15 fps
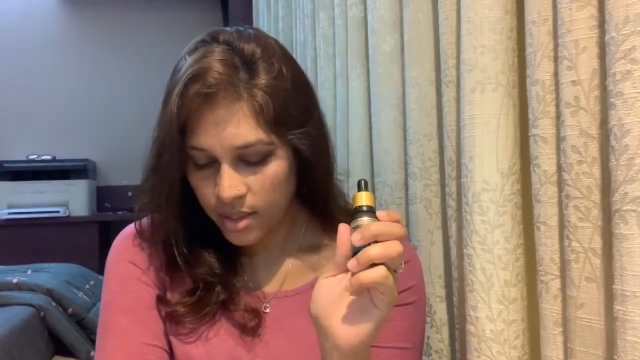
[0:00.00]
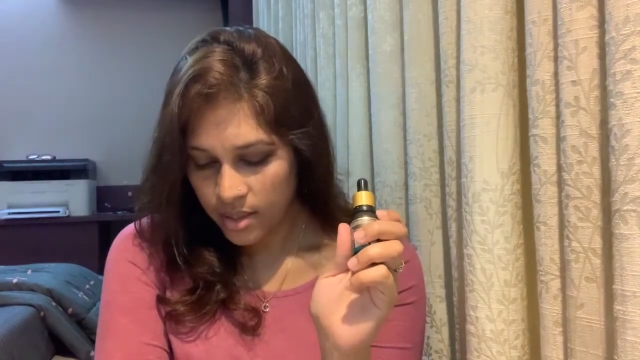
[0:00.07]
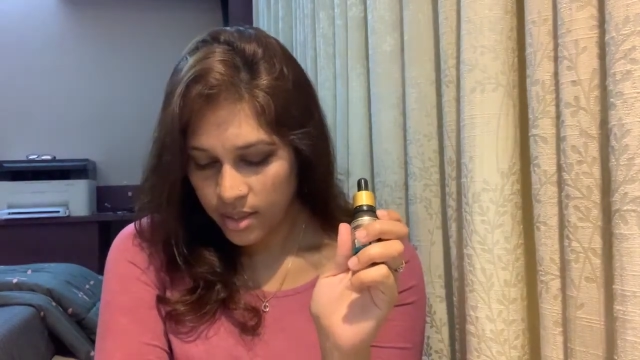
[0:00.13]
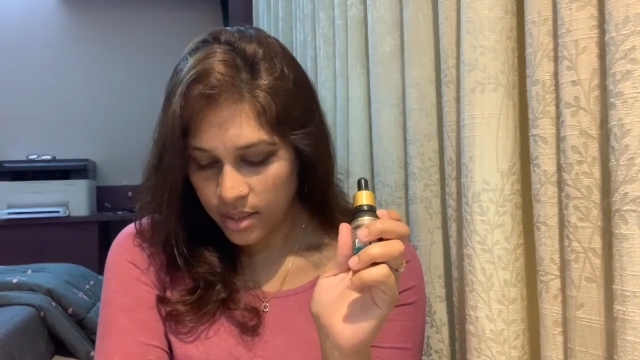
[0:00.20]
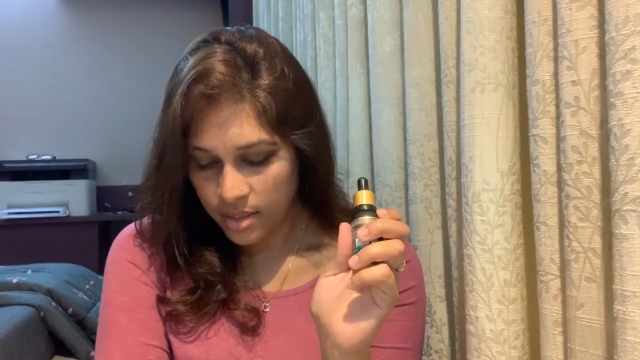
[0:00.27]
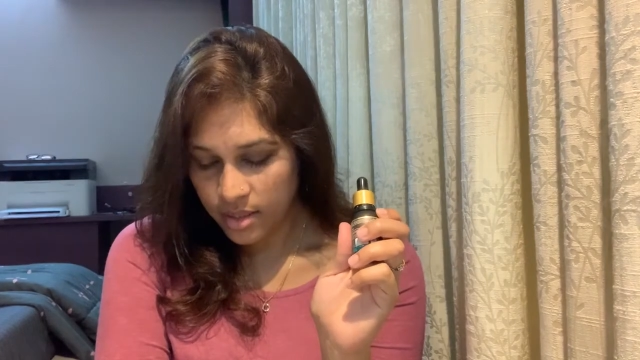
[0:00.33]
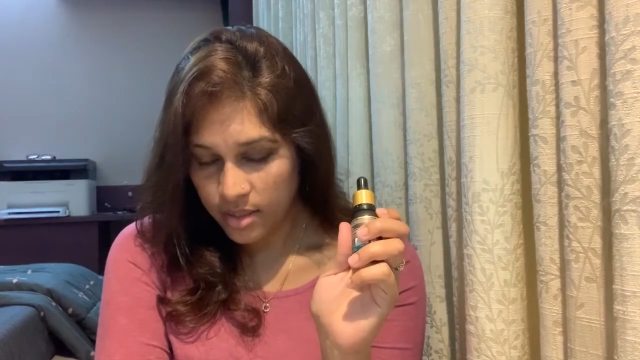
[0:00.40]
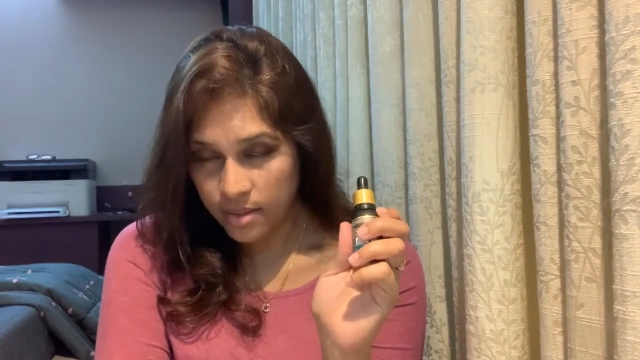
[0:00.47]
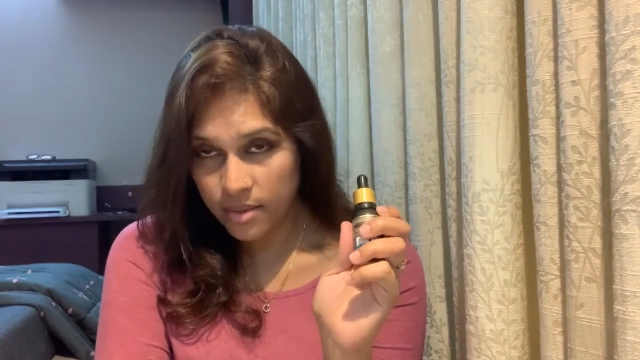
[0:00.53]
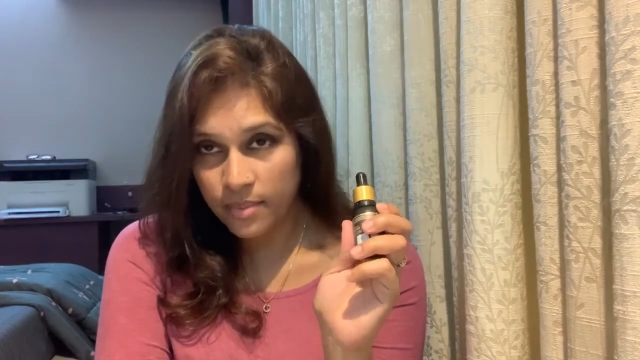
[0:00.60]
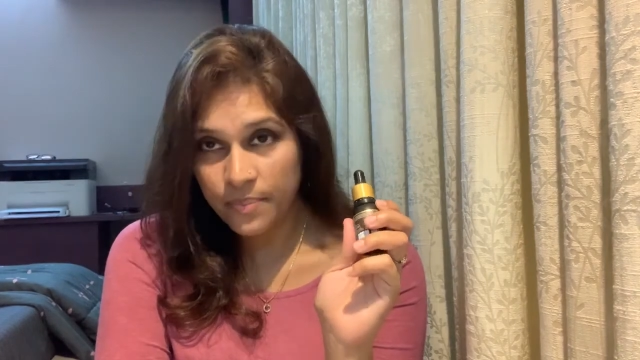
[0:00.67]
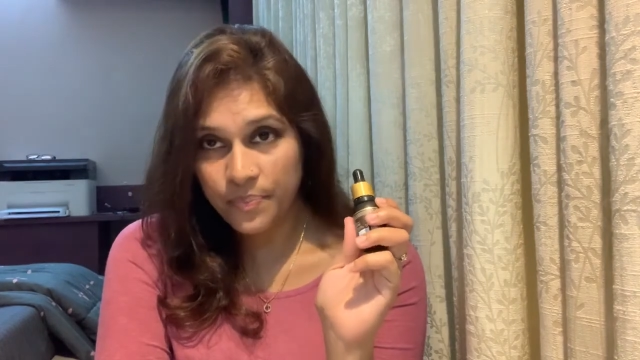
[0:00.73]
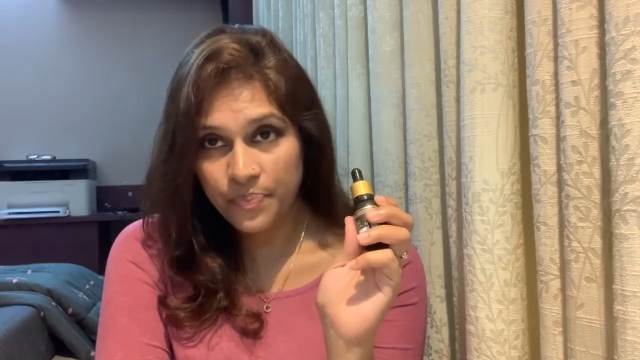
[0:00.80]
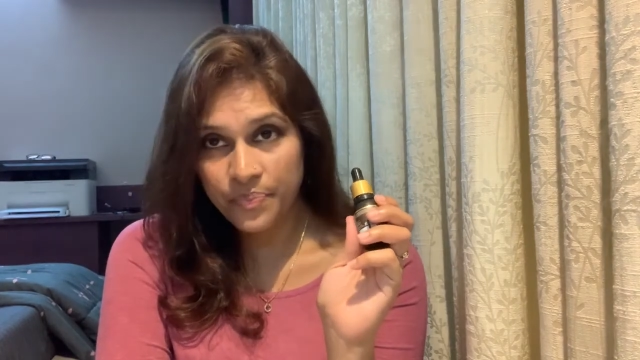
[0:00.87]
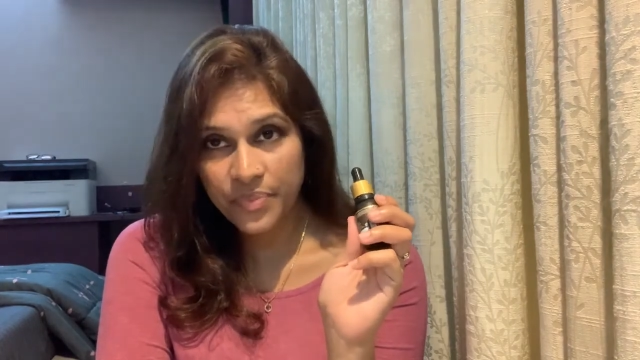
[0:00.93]

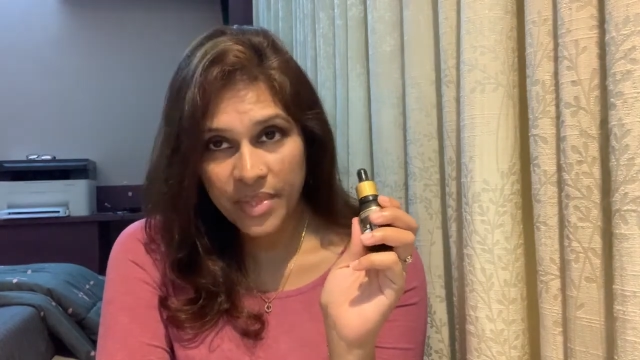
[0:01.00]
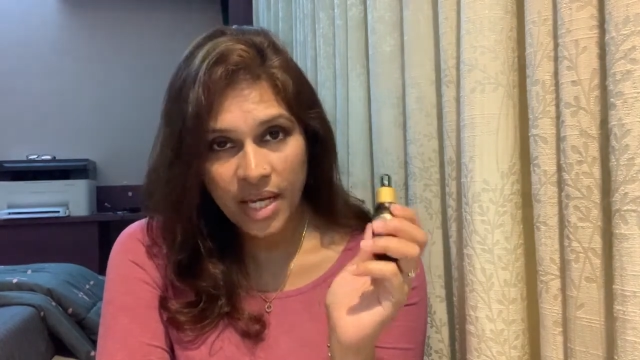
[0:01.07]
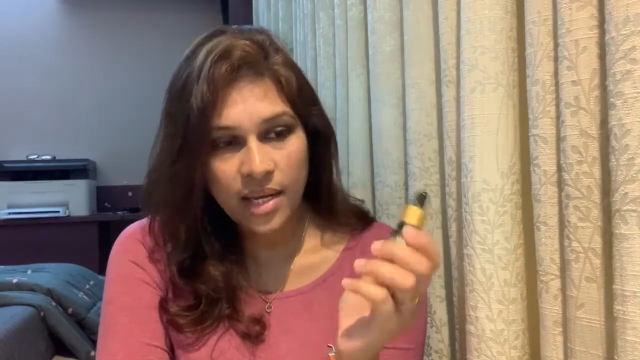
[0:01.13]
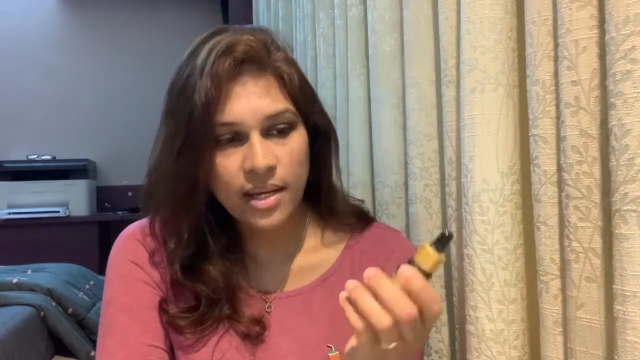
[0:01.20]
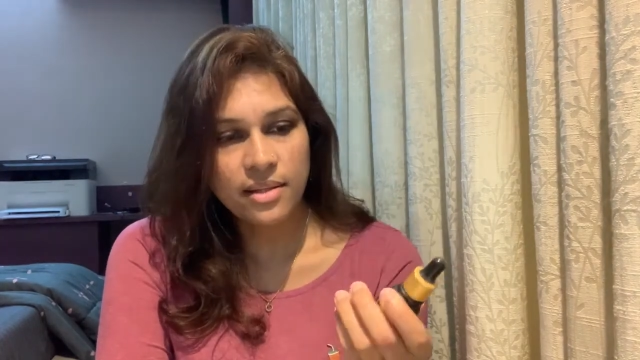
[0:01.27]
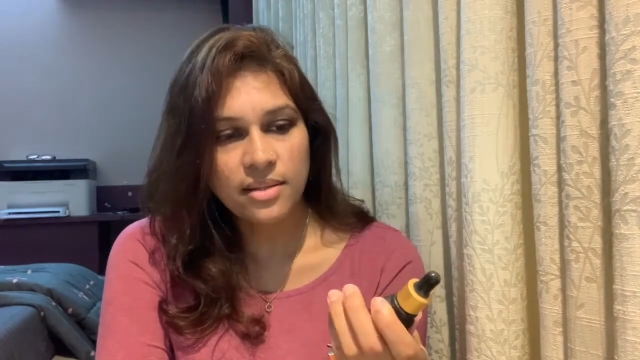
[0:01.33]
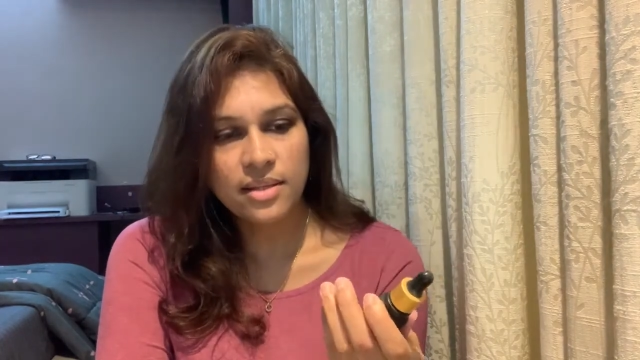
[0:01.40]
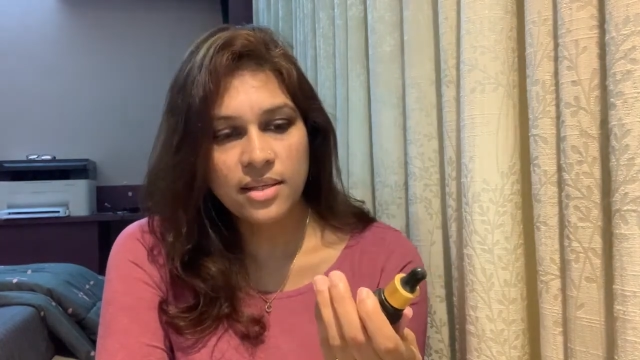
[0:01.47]
Um, again,